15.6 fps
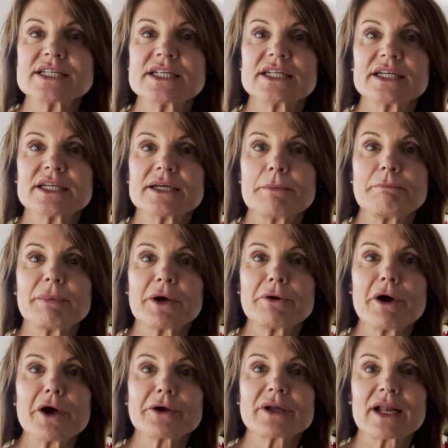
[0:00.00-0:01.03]
did a
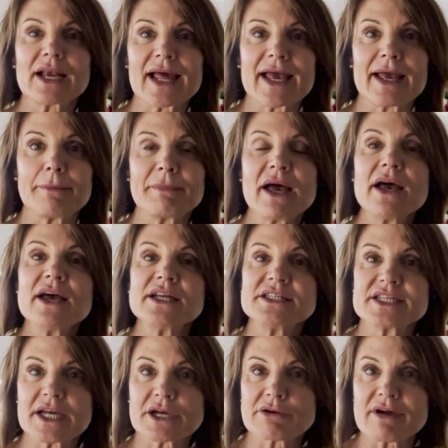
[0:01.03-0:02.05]
boho glam
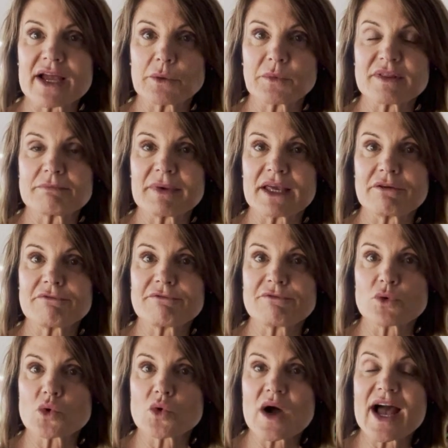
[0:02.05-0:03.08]
decorate with me
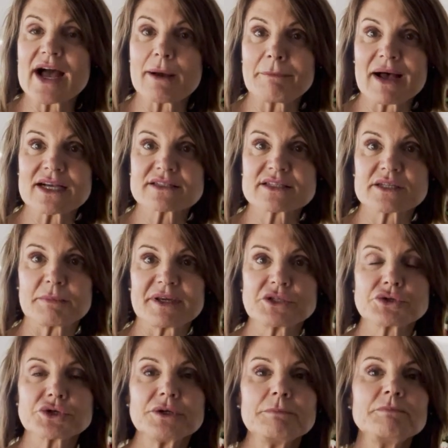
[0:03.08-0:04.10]
for our master
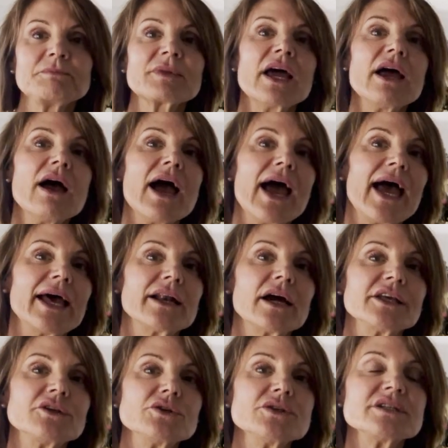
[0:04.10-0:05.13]
bedroom, and
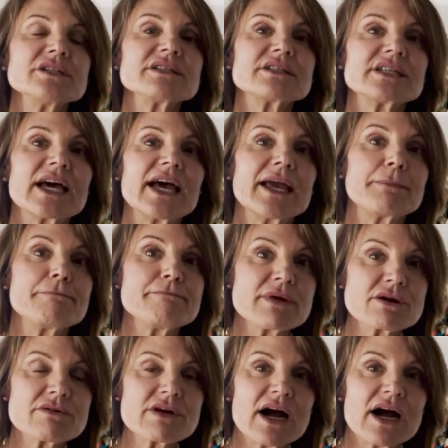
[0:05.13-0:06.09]
I used a mirror.